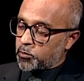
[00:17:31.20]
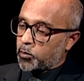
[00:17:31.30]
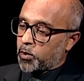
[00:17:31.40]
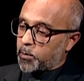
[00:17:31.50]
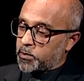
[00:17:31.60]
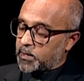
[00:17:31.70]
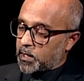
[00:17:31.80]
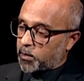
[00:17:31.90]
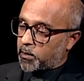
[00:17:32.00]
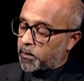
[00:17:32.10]
requirements
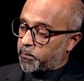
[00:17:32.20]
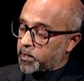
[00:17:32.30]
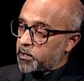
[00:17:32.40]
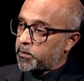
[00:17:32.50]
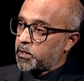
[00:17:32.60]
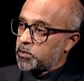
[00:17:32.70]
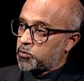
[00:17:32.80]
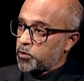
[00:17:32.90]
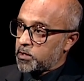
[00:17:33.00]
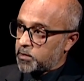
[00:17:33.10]
now are, are very, very
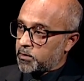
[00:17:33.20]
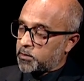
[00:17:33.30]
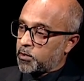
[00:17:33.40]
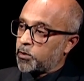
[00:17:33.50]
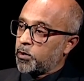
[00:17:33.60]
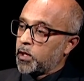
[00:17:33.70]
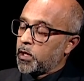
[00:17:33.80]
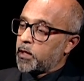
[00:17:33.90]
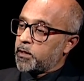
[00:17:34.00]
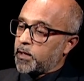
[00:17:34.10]
stringent. So
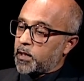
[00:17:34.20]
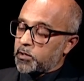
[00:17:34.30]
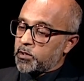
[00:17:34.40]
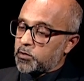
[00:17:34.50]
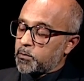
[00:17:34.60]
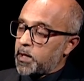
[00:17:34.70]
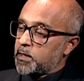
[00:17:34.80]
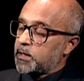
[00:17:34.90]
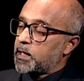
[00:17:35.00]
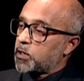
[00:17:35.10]
the idea is to
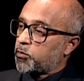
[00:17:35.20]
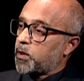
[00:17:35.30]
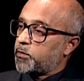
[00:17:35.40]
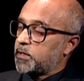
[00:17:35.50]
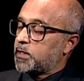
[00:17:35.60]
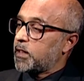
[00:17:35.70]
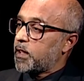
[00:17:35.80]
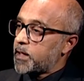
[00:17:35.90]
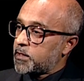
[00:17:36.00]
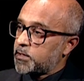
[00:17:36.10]
make the aircraft as
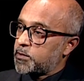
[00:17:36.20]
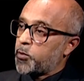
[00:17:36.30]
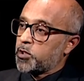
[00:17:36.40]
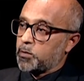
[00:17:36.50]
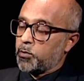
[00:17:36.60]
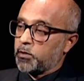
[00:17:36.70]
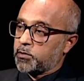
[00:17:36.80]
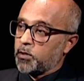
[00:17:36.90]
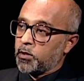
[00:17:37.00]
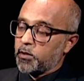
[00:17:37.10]
light as possible.
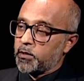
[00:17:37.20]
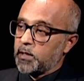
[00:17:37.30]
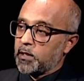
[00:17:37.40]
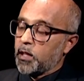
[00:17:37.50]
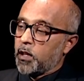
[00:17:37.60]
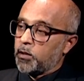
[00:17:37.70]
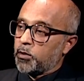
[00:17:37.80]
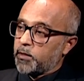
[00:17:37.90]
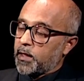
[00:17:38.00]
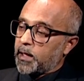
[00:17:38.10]
So a lot of the, a
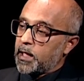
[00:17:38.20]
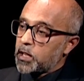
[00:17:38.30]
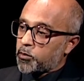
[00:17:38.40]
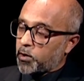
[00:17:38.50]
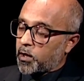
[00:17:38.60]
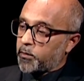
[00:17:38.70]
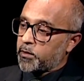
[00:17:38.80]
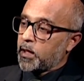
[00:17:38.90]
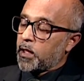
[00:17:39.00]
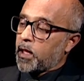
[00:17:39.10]
lot of that aircraft
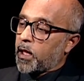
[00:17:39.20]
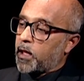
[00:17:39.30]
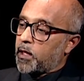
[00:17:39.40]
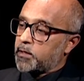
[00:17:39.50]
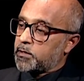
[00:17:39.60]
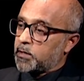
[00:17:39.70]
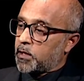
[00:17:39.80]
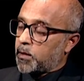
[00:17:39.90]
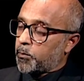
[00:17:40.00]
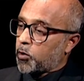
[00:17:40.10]
has
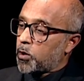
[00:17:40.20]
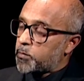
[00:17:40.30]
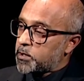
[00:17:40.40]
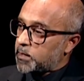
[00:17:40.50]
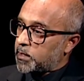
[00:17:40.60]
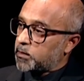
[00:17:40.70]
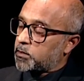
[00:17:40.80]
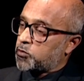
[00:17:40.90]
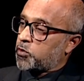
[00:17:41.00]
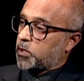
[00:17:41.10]
um, composite
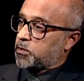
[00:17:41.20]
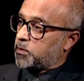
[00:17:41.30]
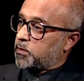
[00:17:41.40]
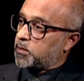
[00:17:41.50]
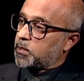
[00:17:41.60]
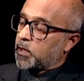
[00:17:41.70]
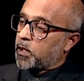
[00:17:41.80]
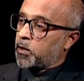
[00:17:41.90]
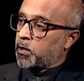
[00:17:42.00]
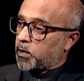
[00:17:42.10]
structures,
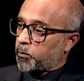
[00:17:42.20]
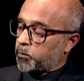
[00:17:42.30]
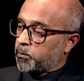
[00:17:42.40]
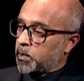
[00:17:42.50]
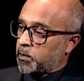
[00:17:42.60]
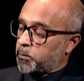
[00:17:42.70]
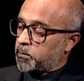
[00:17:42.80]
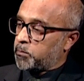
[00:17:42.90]
um, you know,